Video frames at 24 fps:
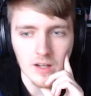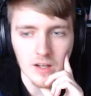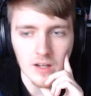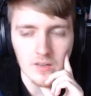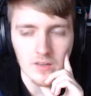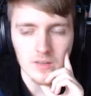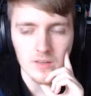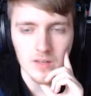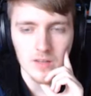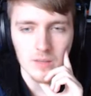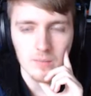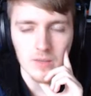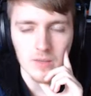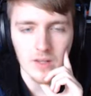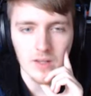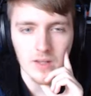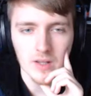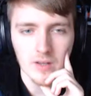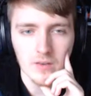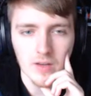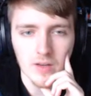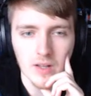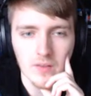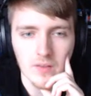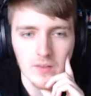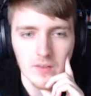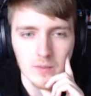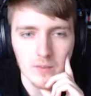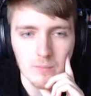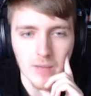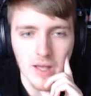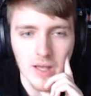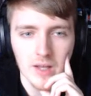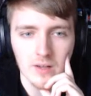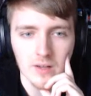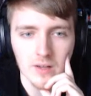untapping the Heraldic
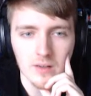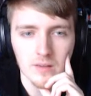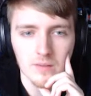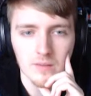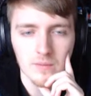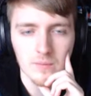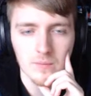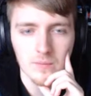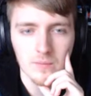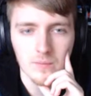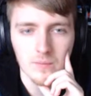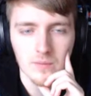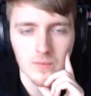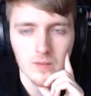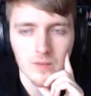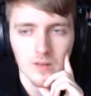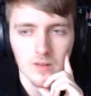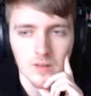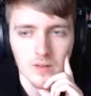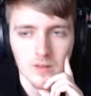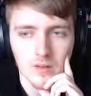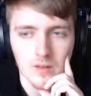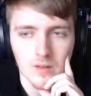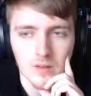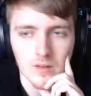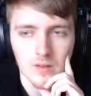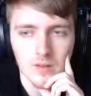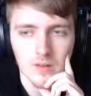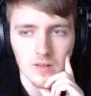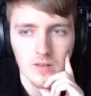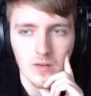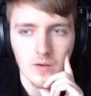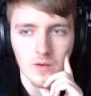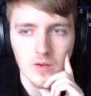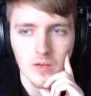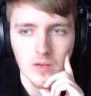Banner.
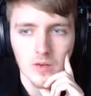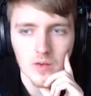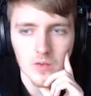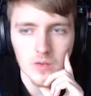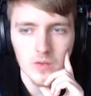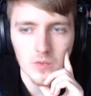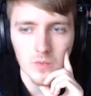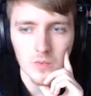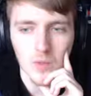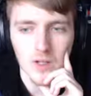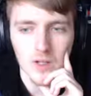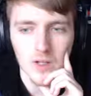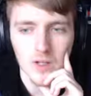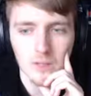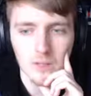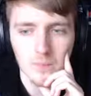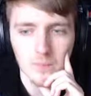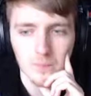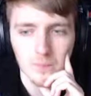It only costs 1.